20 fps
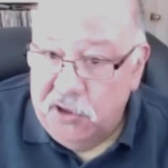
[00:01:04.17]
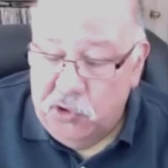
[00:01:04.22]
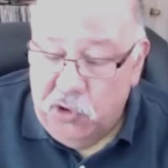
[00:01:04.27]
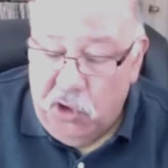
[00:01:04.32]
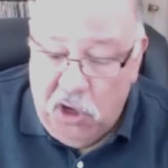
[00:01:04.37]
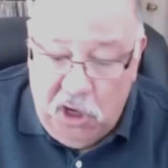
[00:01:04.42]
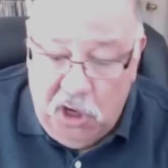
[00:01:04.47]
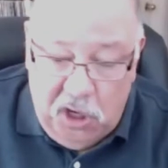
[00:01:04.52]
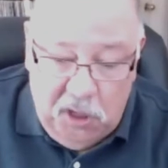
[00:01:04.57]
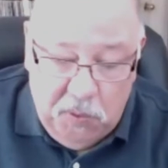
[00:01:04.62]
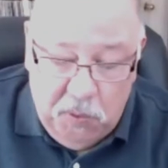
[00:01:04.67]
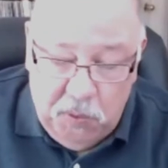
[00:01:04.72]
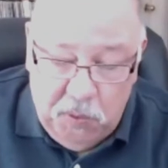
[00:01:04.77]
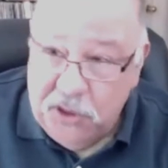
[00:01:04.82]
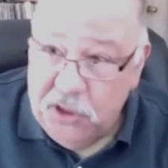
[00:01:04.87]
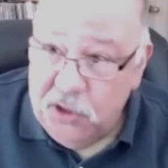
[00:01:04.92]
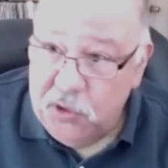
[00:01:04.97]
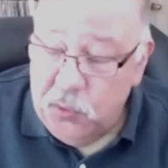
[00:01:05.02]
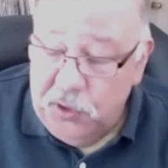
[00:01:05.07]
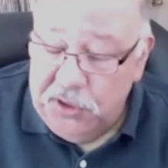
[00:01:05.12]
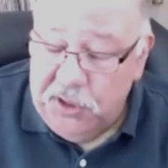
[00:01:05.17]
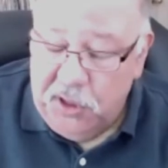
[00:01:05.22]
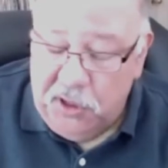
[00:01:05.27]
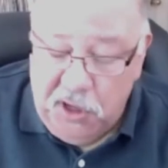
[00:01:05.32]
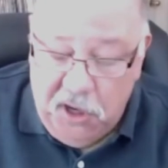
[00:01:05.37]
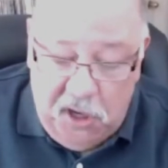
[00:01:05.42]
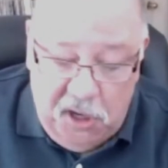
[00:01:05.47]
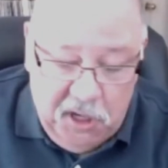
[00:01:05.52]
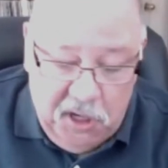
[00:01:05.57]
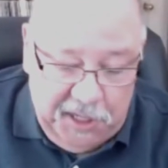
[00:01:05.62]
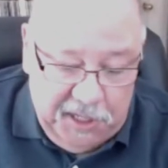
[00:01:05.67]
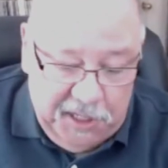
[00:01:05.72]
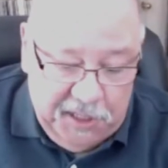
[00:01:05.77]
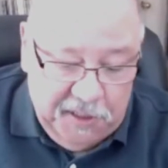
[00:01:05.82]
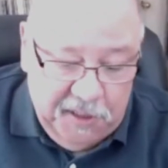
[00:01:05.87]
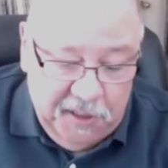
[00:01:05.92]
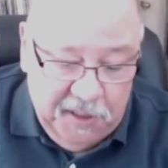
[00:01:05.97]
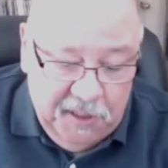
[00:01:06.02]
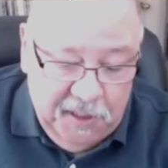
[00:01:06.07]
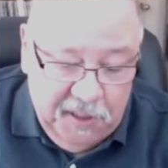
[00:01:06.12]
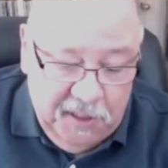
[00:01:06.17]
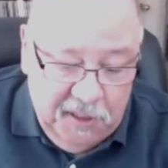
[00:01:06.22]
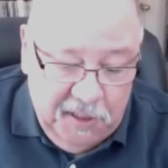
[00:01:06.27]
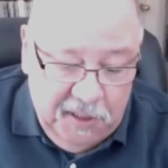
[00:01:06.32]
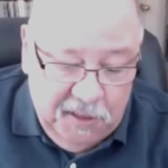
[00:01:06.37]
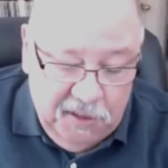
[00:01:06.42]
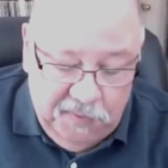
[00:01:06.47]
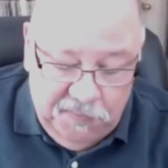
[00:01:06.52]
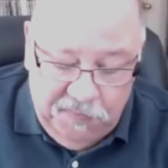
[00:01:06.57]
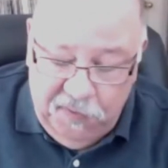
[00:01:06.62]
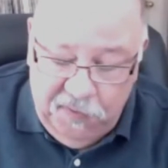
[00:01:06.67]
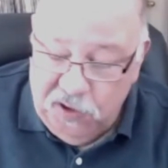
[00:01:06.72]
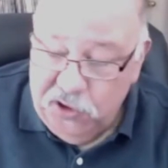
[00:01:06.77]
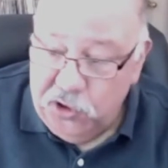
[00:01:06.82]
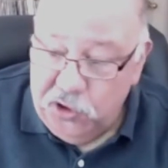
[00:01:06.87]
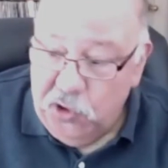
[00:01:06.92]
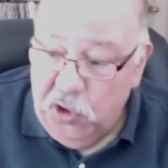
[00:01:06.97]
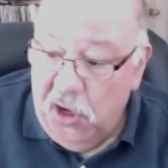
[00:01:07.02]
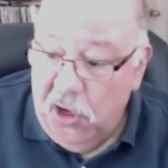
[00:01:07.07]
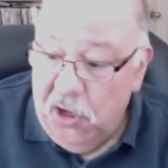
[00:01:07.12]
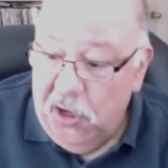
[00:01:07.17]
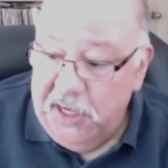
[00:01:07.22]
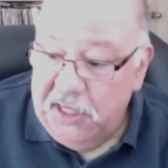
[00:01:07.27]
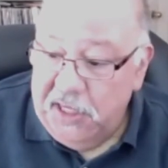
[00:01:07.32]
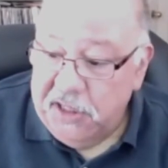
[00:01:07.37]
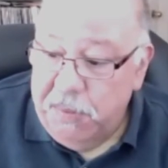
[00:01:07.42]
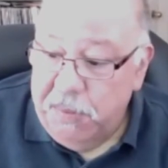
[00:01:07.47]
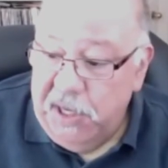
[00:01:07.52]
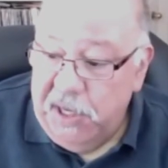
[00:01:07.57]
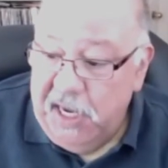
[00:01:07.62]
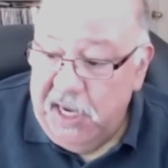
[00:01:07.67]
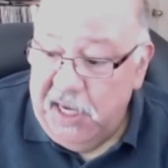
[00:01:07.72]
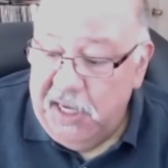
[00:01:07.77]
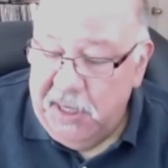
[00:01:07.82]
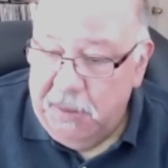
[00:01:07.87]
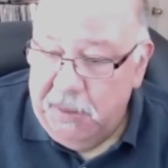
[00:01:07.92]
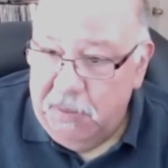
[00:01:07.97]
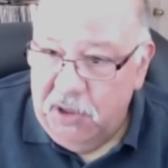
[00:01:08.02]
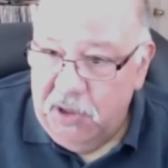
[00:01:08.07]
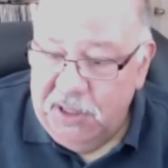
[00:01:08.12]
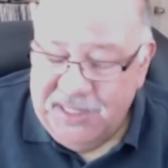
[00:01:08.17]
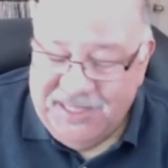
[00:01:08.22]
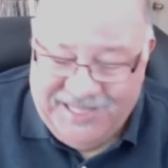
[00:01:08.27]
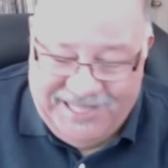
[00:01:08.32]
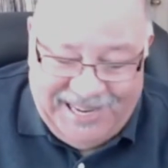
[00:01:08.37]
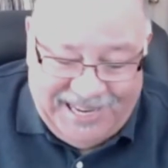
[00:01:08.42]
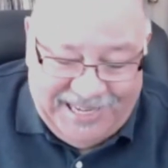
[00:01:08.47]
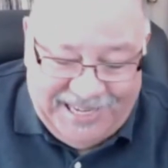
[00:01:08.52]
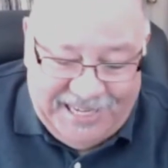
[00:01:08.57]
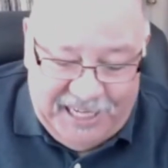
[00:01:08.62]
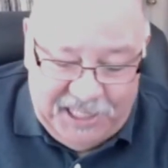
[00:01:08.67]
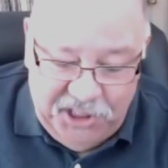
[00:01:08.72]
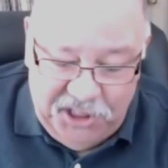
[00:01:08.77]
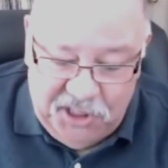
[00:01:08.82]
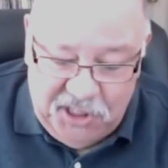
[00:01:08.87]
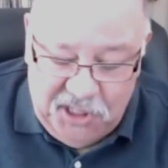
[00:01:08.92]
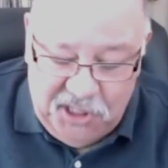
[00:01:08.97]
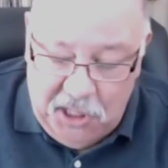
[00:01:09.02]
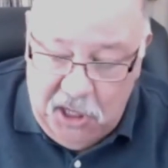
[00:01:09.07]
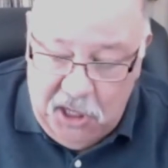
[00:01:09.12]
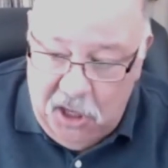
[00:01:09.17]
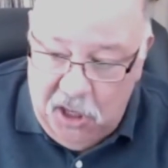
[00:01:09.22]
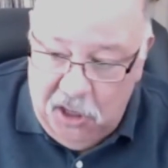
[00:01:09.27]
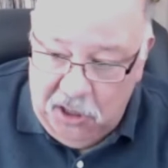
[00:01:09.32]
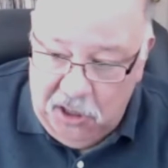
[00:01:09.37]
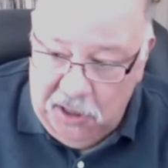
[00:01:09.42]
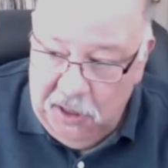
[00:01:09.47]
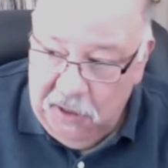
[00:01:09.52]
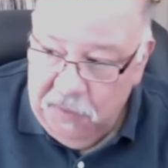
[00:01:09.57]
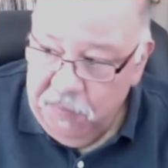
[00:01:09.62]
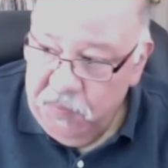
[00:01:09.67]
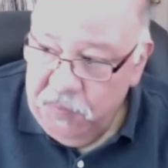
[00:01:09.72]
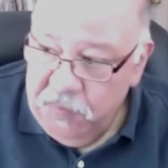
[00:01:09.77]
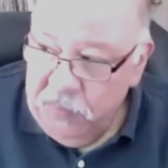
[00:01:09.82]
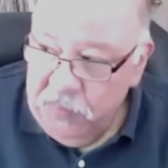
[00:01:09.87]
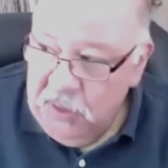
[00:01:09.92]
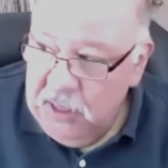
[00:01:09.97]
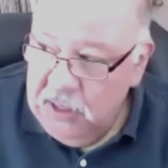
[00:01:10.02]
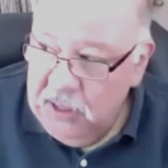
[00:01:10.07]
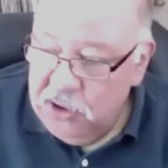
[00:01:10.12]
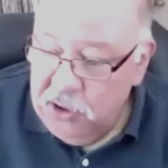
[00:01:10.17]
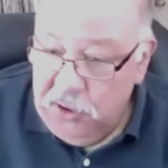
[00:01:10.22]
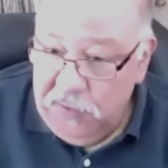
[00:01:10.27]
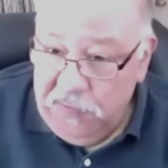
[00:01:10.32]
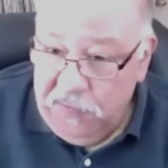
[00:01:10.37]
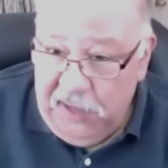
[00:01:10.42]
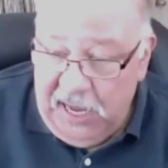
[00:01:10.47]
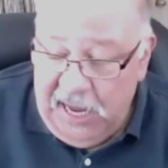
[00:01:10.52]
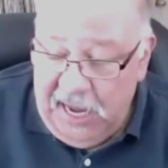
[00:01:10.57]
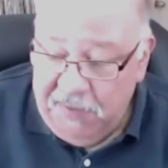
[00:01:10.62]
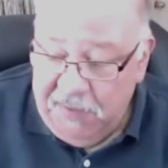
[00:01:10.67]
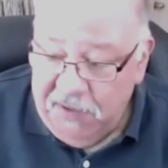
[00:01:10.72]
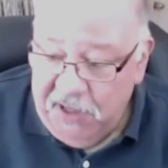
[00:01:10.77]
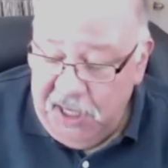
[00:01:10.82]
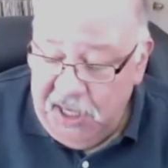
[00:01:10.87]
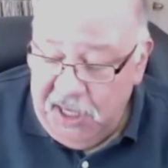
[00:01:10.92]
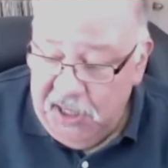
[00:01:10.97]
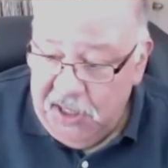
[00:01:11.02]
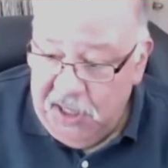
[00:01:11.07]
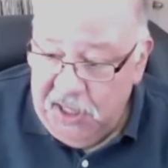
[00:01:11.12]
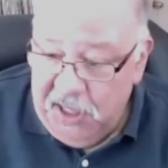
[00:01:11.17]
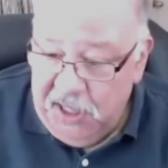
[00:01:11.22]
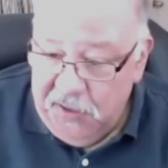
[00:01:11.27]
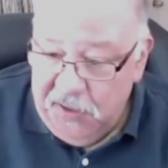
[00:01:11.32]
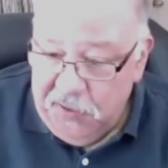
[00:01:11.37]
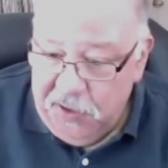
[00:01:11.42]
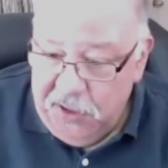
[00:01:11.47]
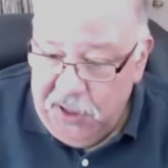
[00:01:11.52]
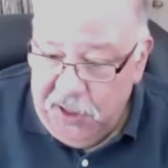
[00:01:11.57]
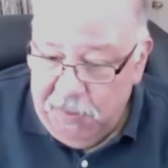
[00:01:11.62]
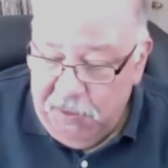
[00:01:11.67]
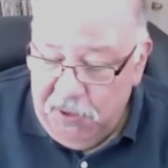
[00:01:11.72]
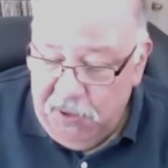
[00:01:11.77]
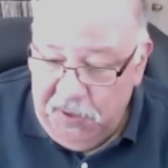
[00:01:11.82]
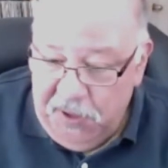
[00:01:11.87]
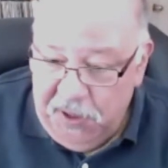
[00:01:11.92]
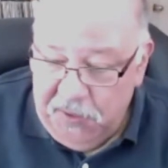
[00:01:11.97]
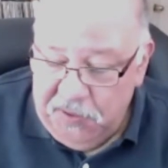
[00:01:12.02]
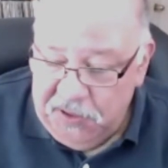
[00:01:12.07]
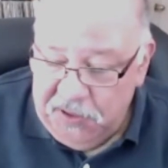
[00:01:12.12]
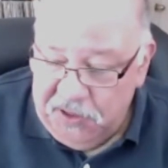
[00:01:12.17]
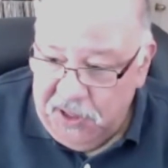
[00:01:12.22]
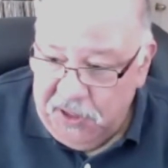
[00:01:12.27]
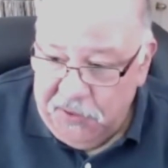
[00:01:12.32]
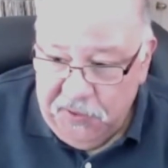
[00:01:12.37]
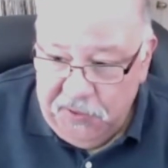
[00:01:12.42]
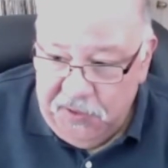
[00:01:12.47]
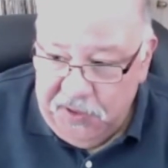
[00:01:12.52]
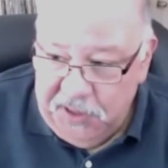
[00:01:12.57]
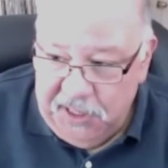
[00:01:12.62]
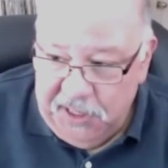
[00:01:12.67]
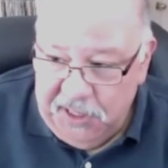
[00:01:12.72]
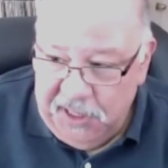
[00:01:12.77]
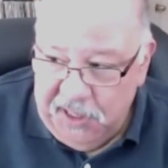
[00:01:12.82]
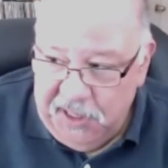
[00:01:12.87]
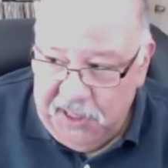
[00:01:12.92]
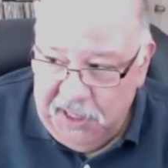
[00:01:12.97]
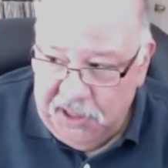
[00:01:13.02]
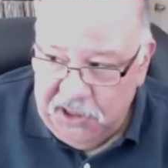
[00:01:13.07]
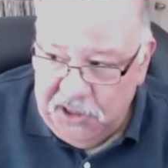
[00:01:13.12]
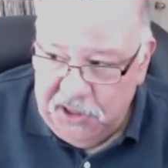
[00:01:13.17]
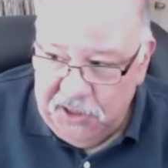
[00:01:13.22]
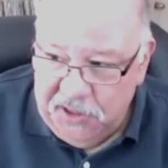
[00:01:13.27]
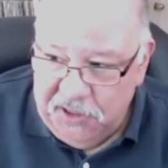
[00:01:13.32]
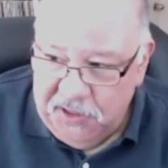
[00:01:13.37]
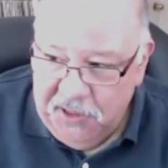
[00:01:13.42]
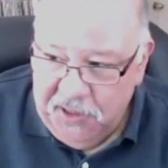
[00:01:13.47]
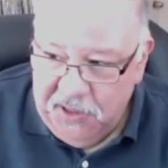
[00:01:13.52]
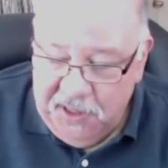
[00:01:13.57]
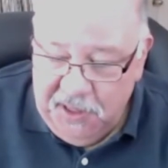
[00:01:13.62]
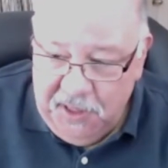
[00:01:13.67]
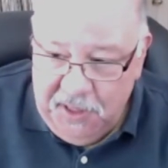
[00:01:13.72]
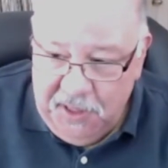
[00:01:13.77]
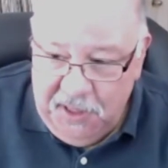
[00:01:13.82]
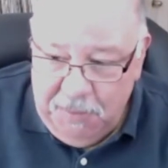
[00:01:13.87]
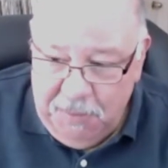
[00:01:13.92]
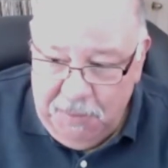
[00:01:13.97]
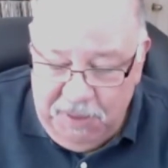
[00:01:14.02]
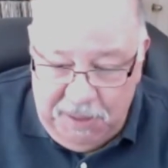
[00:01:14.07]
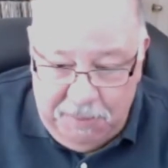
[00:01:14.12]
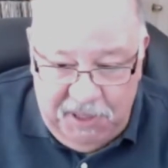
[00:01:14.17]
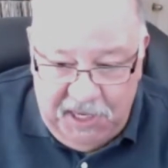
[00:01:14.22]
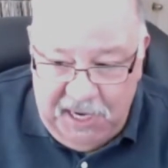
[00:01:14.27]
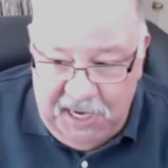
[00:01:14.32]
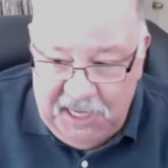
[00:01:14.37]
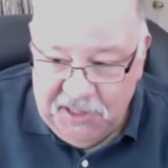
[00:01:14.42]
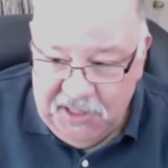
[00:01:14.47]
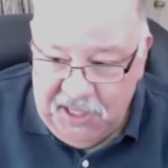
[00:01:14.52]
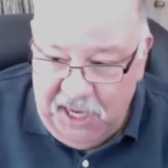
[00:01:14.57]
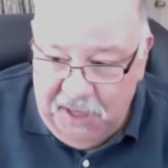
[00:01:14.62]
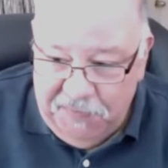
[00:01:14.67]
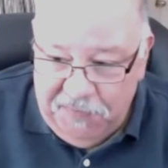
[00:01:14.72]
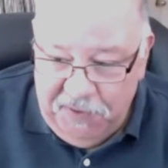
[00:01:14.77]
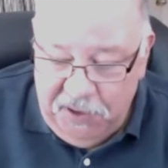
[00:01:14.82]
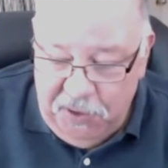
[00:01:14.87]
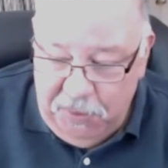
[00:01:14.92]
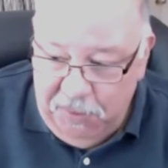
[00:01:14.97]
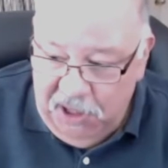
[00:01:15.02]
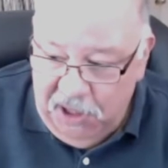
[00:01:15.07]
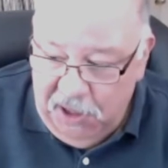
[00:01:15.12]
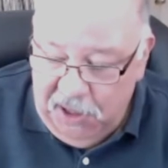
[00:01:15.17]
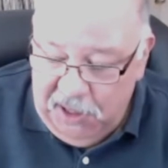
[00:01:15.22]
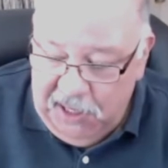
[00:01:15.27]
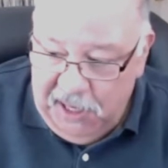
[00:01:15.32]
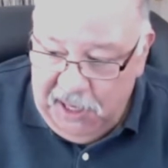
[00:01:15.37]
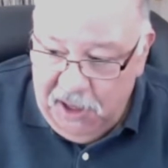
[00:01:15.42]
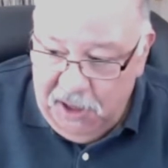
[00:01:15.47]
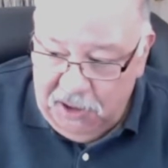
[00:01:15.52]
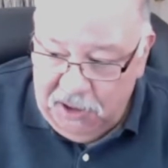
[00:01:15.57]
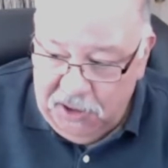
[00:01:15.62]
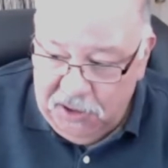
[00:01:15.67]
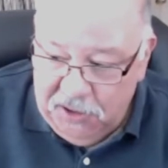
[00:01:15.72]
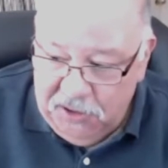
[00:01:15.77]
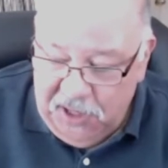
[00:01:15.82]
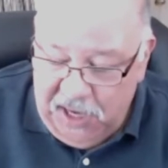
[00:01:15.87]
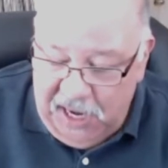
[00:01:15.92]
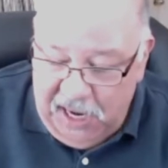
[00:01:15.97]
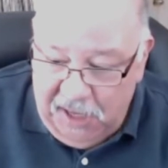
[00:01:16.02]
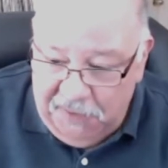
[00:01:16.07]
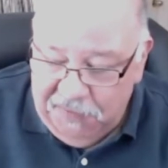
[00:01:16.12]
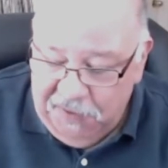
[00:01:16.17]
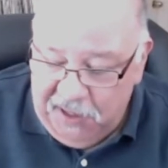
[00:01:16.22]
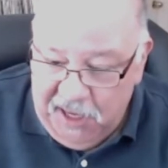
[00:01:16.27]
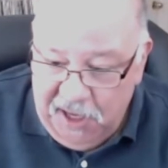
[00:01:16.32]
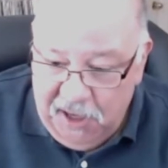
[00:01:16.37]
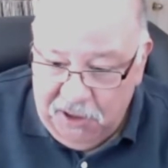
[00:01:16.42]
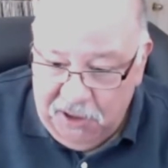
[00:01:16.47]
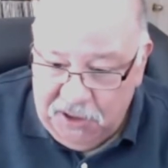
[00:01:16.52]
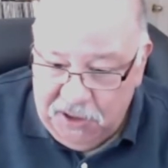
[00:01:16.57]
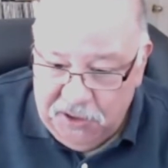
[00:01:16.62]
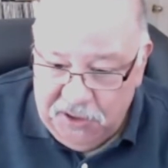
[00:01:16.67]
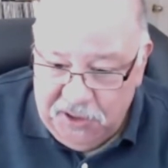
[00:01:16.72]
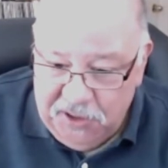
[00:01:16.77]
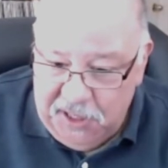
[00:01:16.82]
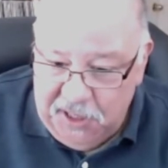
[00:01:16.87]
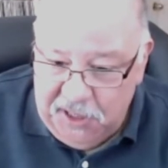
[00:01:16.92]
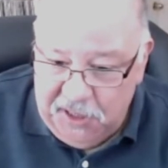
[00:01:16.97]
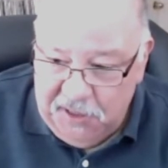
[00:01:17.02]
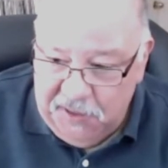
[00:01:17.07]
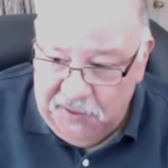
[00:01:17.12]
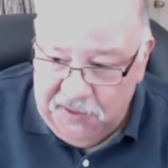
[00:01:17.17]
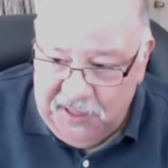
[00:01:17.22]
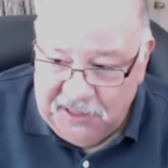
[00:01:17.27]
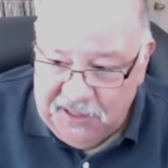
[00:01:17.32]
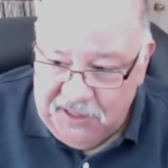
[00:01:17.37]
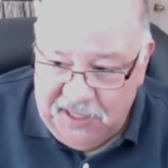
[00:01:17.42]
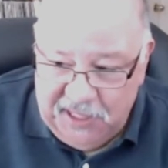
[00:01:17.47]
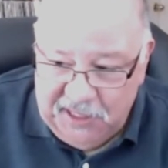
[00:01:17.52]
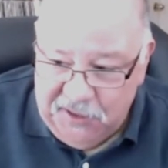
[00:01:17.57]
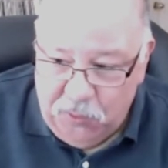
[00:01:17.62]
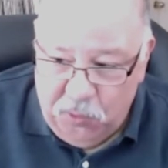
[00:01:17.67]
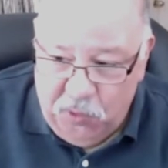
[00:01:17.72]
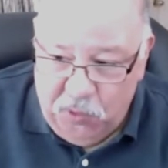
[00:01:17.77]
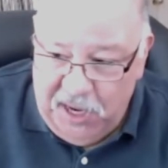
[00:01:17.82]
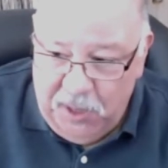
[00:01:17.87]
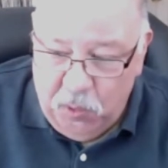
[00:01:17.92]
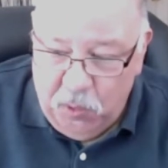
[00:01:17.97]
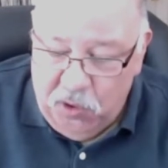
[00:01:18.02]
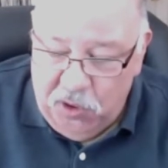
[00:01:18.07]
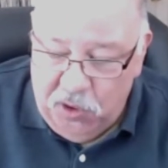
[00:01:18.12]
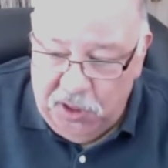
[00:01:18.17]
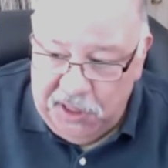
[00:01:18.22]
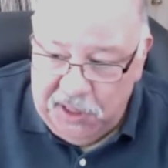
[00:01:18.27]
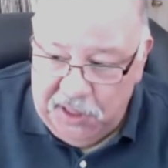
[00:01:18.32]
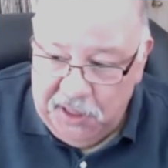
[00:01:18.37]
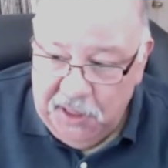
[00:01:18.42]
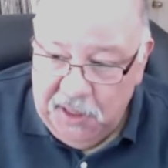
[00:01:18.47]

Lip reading: draw, which is what they're calling it, the first draw SBA number. It's 10 digits long. So if you have any other number there that's other than 10 digits, maybe it has alphanumeric characters, alpha characters in it, that's not the right one.